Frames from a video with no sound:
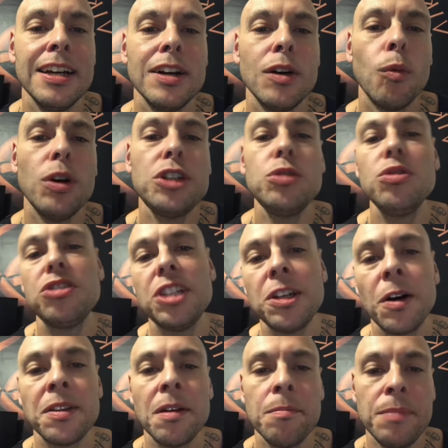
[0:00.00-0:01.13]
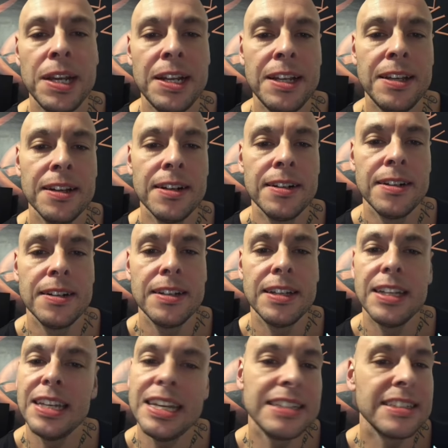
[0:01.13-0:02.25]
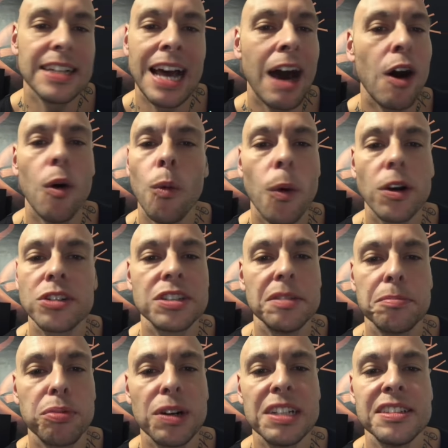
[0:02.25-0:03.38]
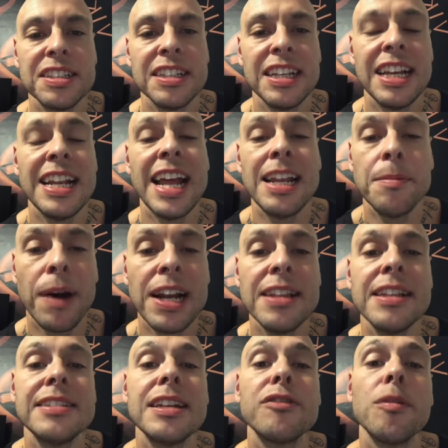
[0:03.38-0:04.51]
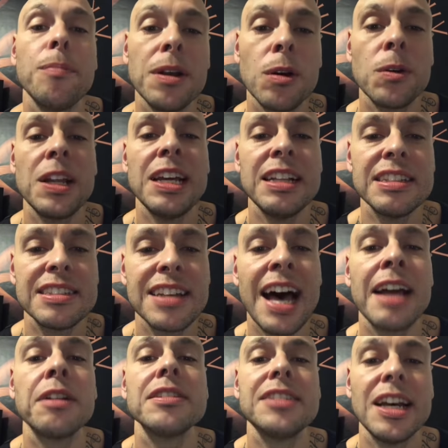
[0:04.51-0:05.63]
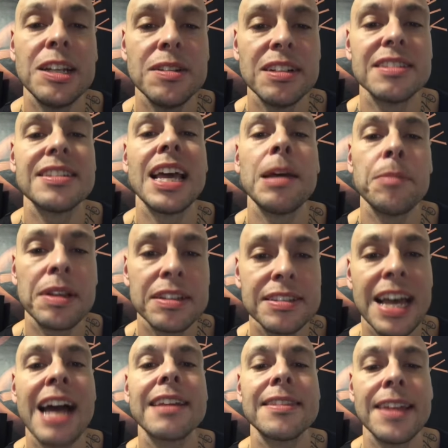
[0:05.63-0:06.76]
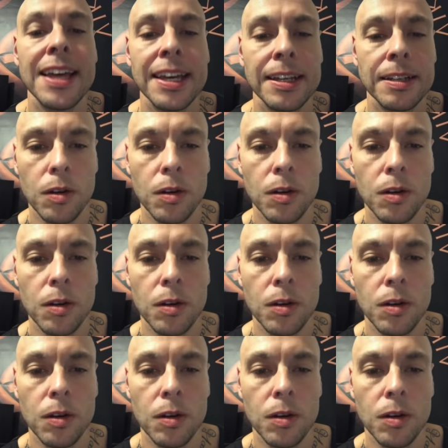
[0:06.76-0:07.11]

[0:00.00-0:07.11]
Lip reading: What you see on the media isn't how it works in prison. And anybody that's ever been on the inside will tell you the same exact thing.